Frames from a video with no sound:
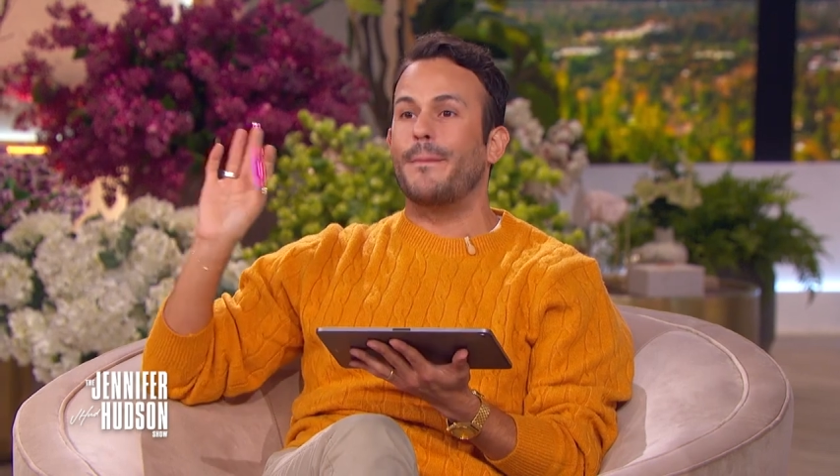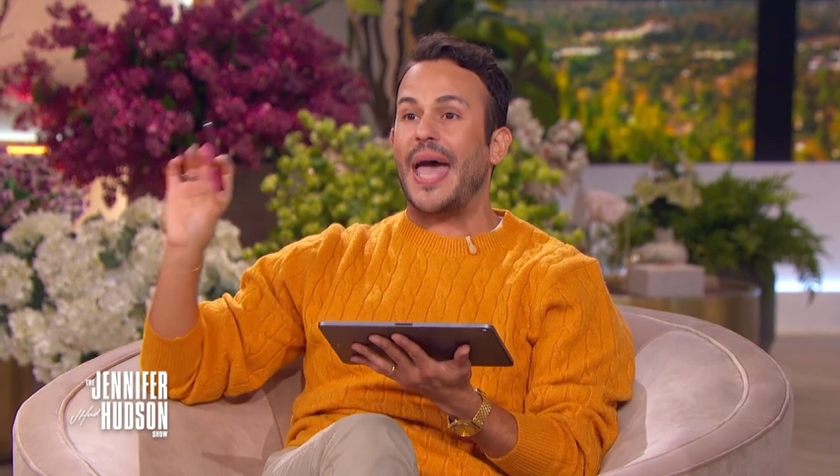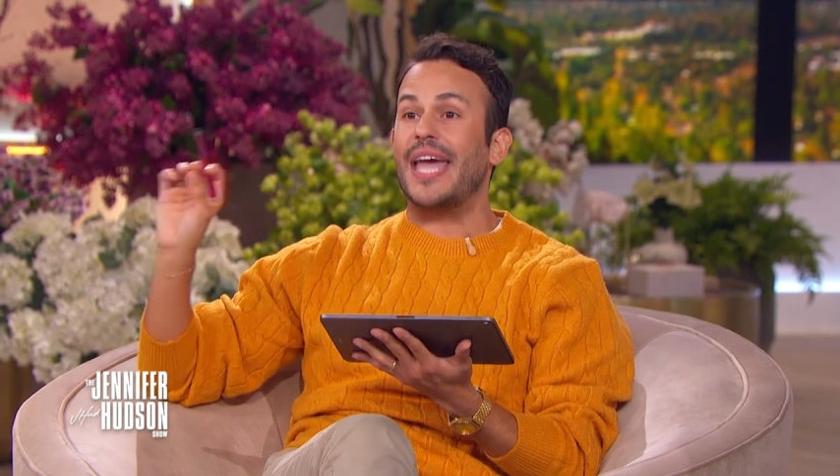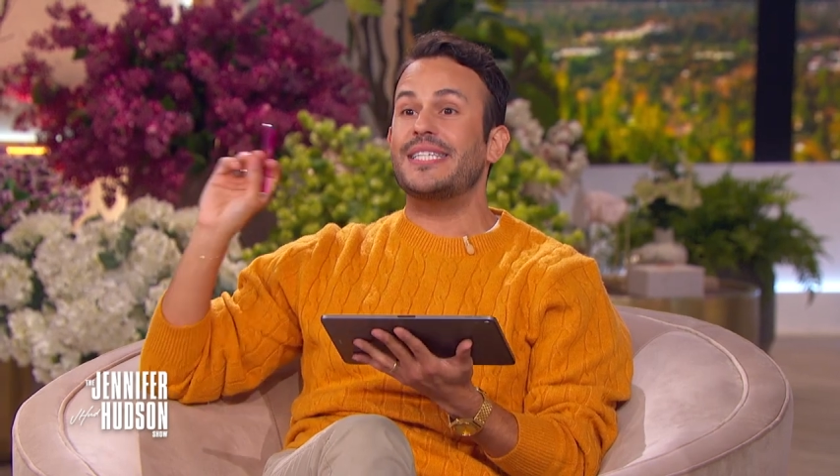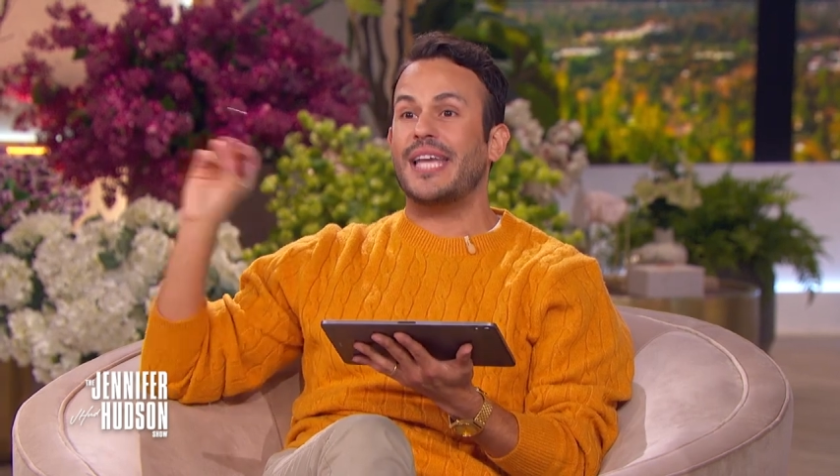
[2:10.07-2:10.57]

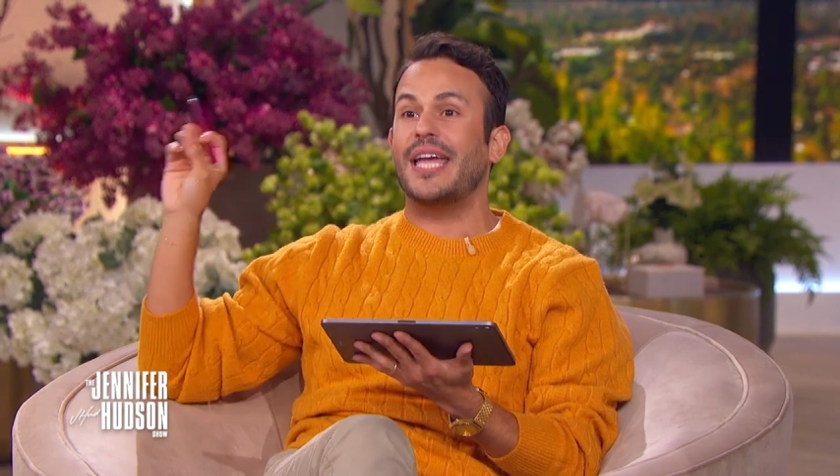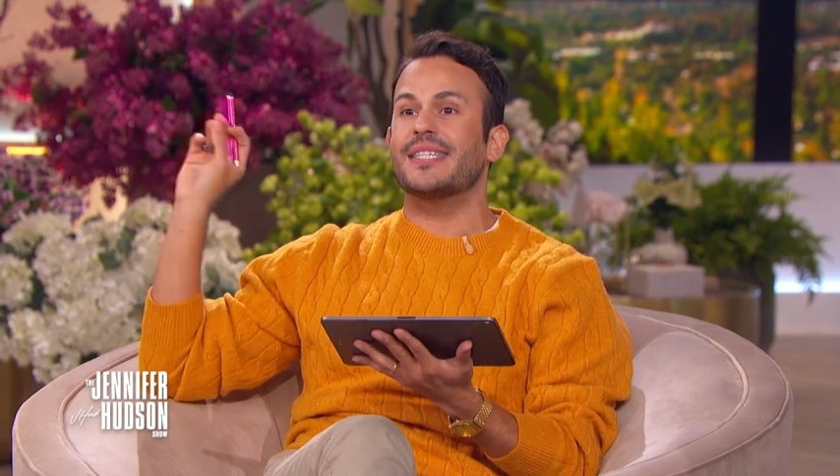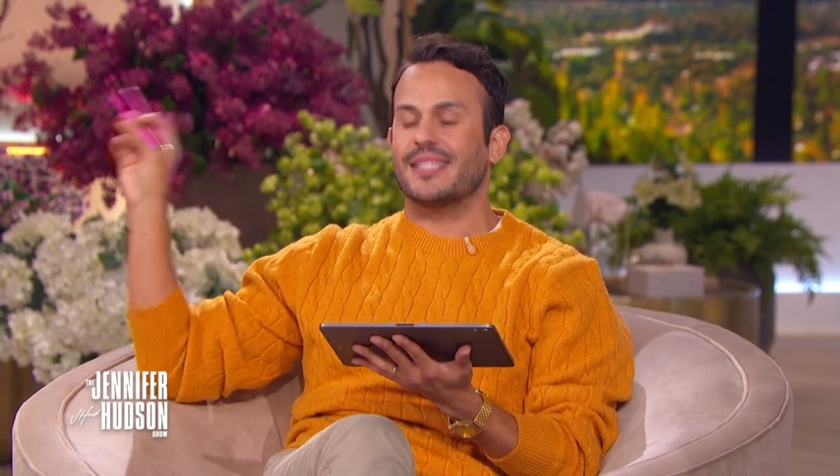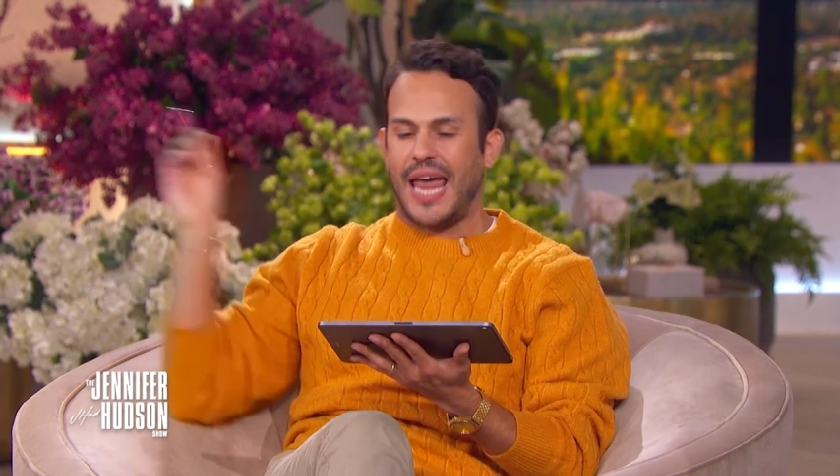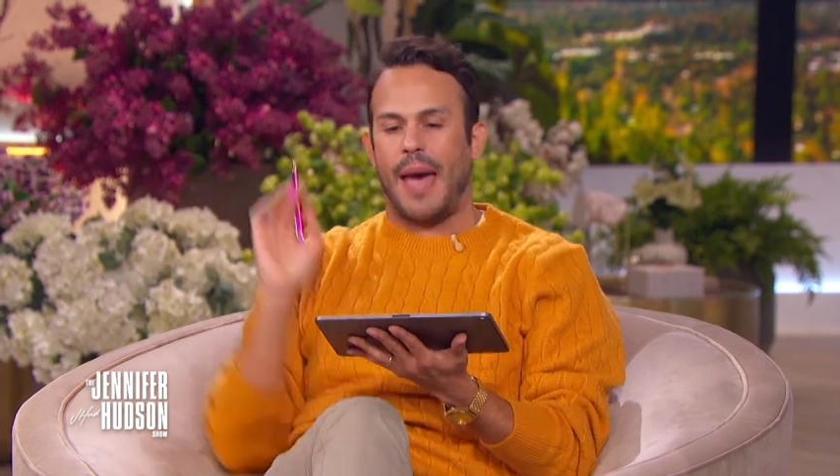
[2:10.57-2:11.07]
Bend and
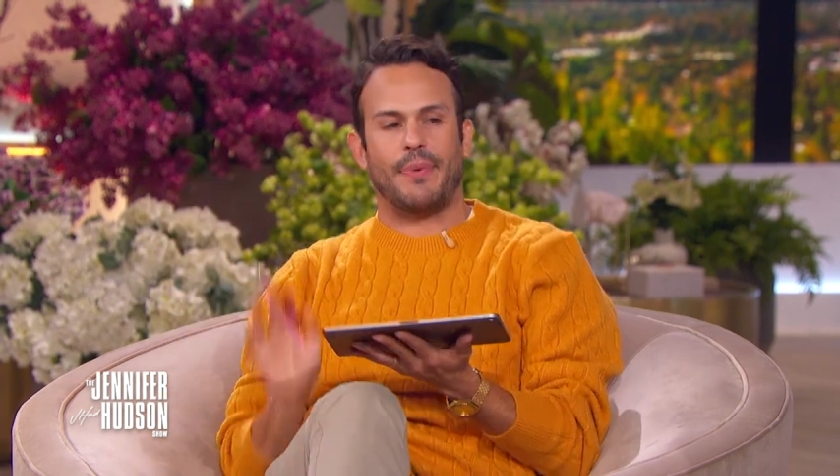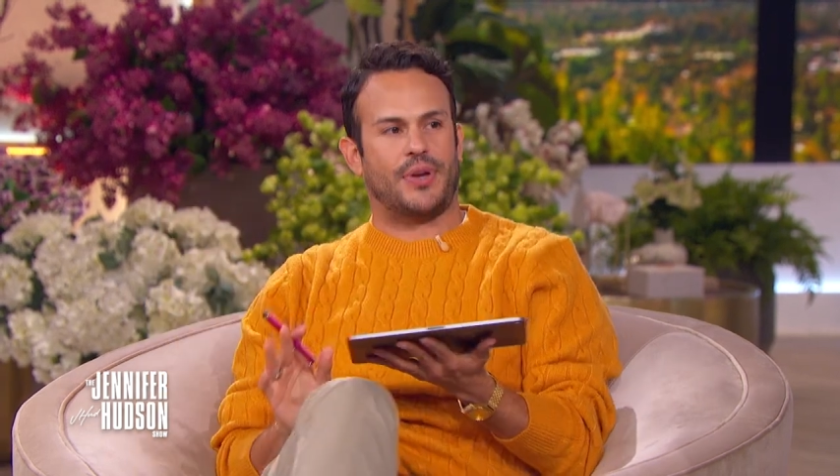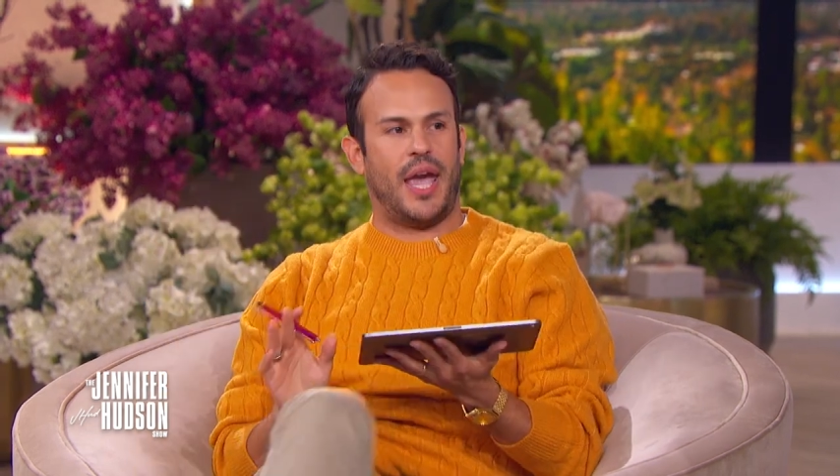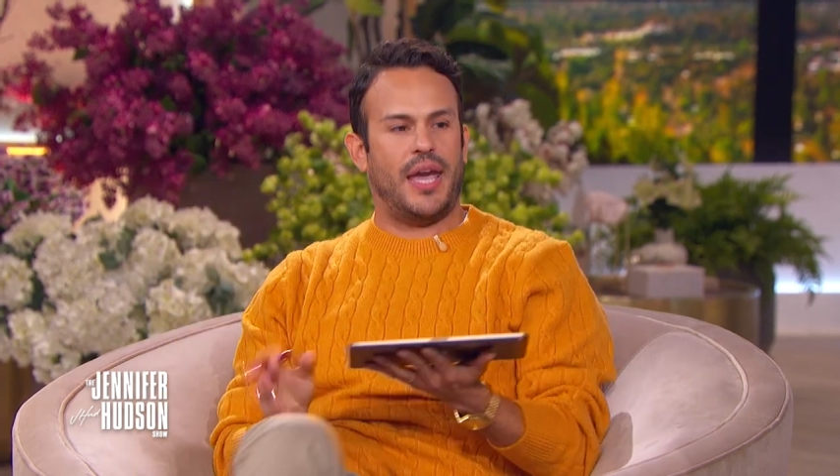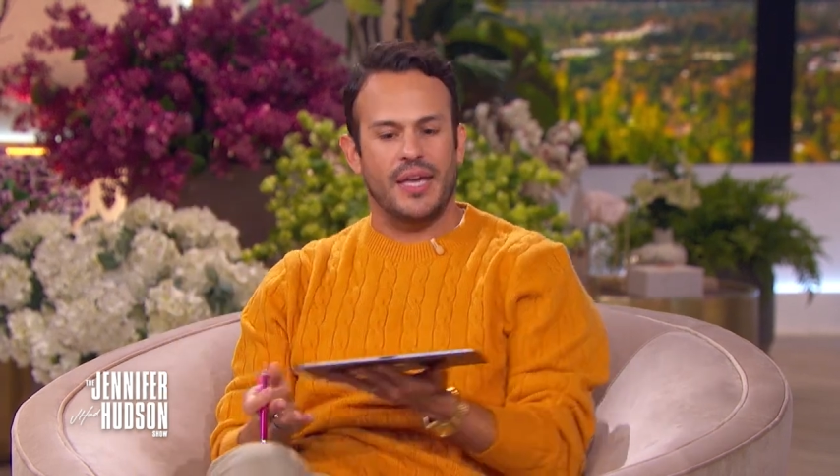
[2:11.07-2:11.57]
snap,
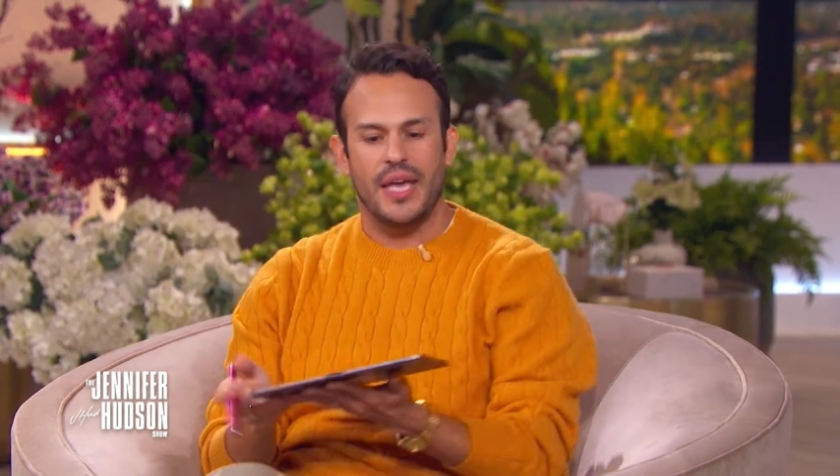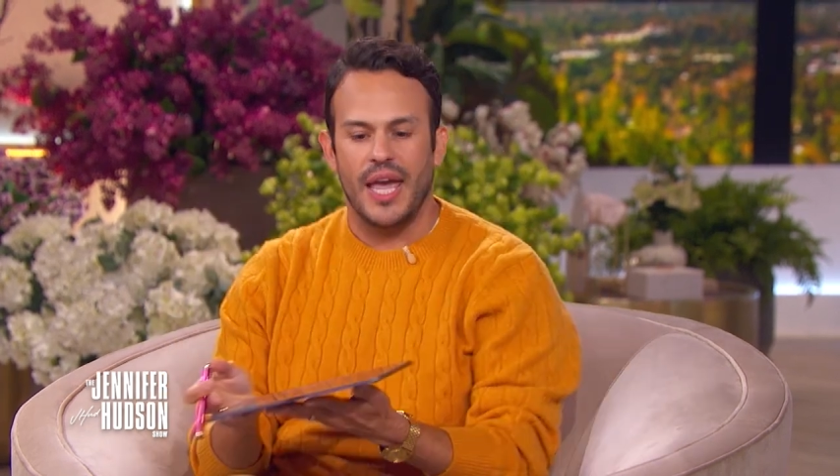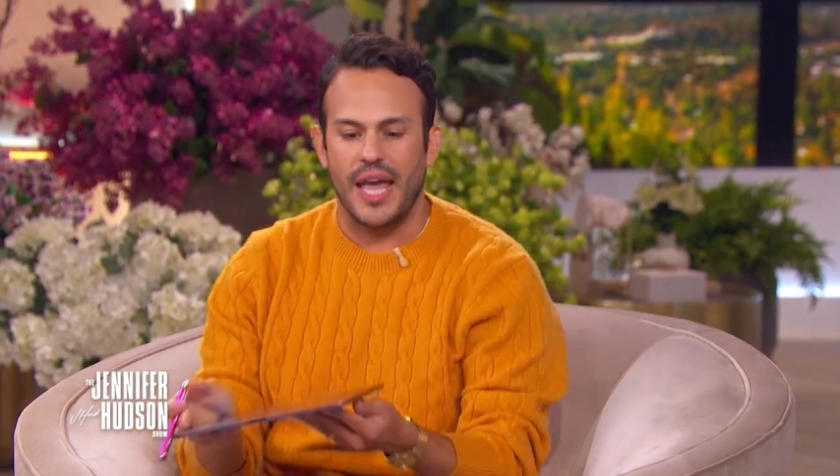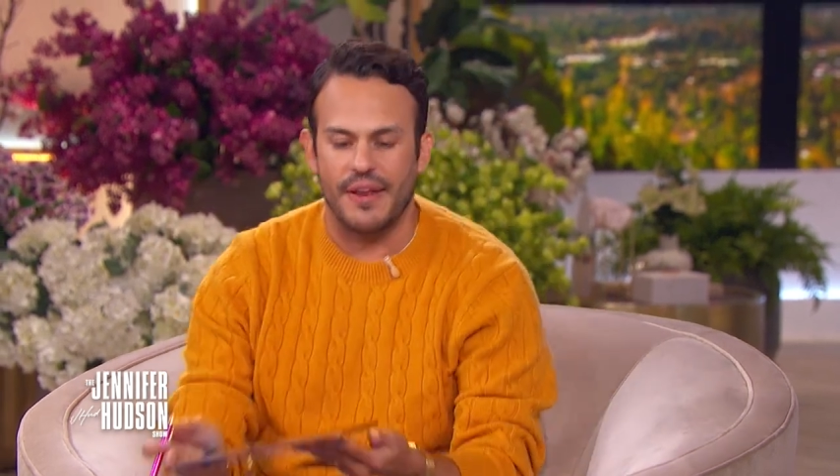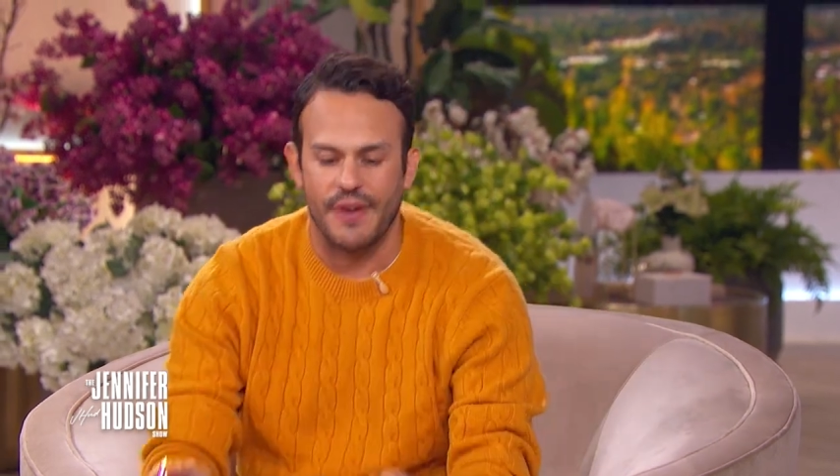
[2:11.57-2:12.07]
okay?
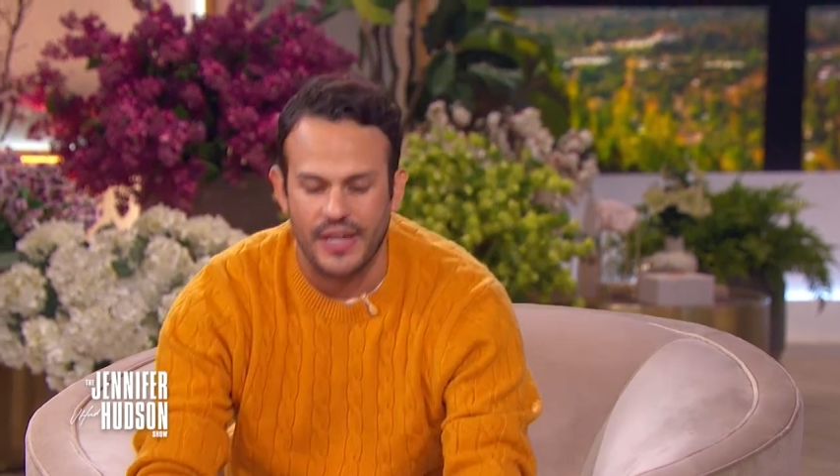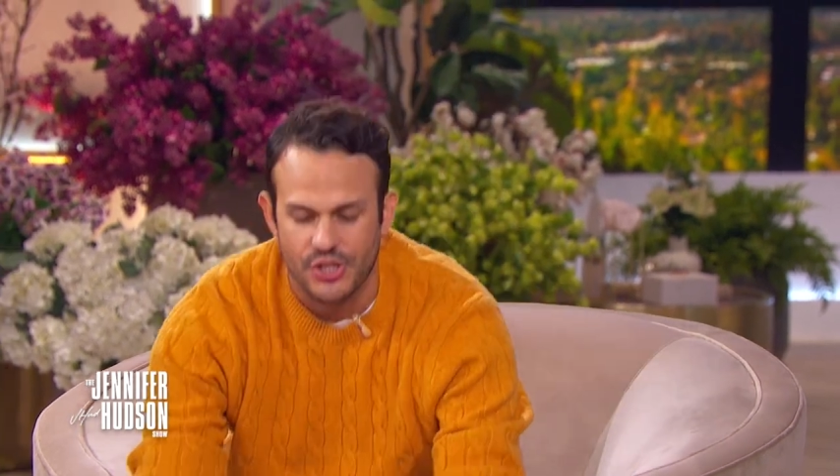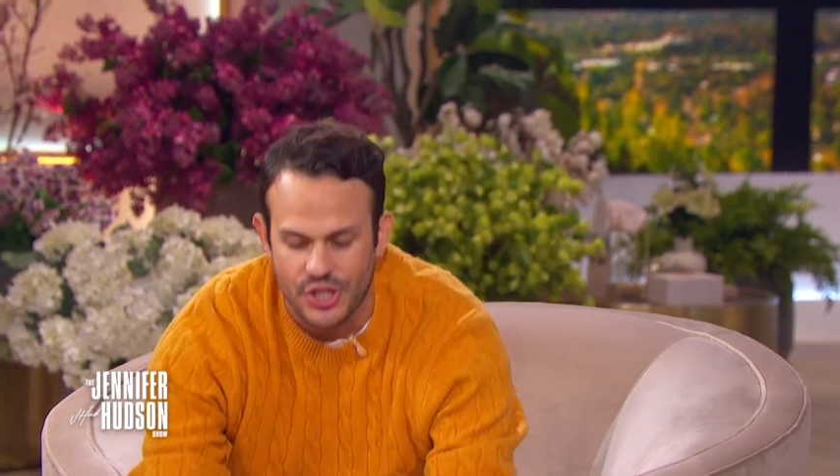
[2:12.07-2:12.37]
And if I can